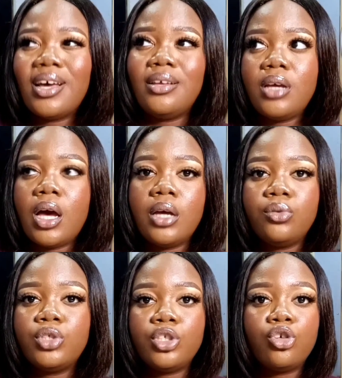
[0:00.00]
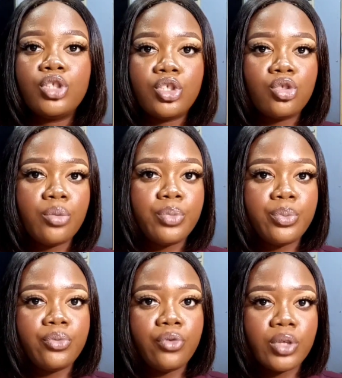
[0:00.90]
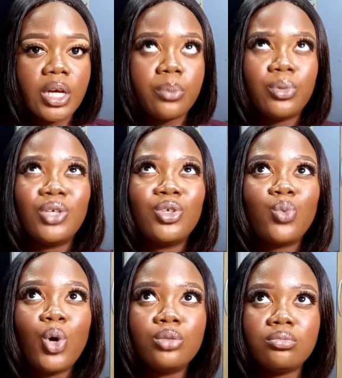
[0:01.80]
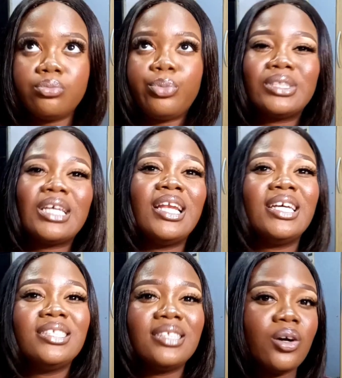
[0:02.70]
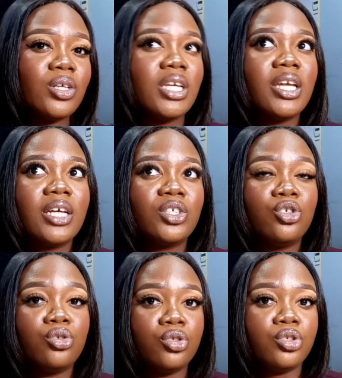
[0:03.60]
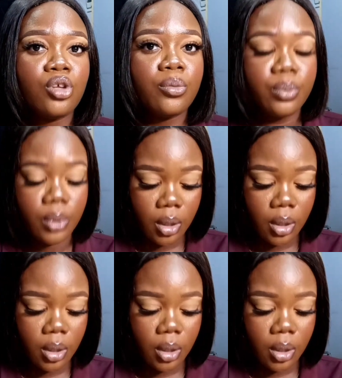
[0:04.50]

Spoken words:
Yeah, I know they don't disturb people for that, but there was one porter like this that was here that she used to disturb